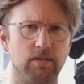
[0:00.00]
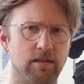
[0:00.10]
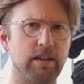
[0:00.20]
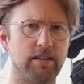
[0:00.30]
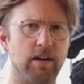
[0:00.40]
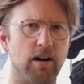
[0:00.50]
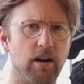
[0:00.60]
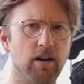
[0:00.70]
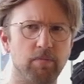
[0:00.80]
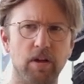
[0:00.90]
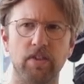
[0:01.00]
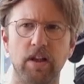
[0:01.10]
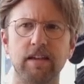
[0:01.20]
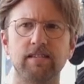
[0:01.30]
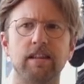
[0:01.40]
that they are, but the
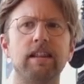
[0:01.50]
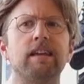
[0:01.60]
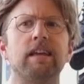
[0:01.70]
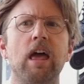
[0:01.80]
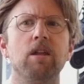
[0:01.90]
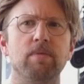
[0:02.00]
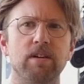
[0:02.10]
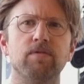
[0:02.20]
length that they can be,